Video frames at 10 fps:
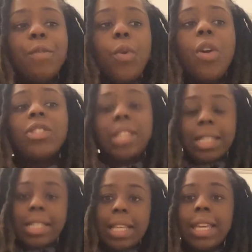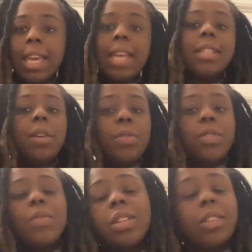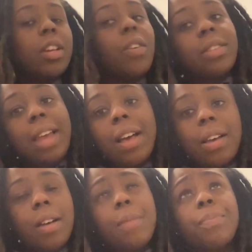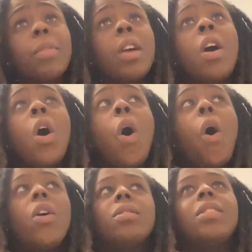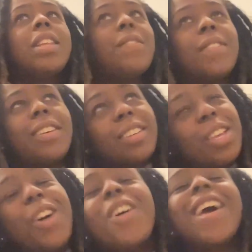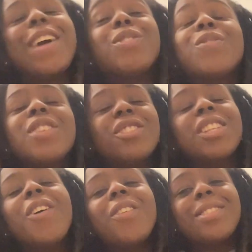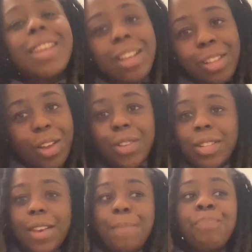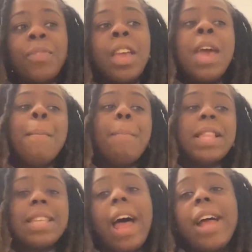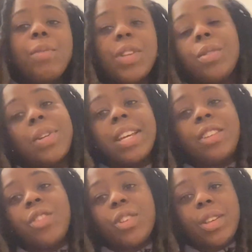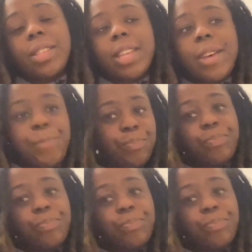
watched since as a kid. It was originally on not Netflix. It was originally on Nickelodeon. My dad was the one that introduced it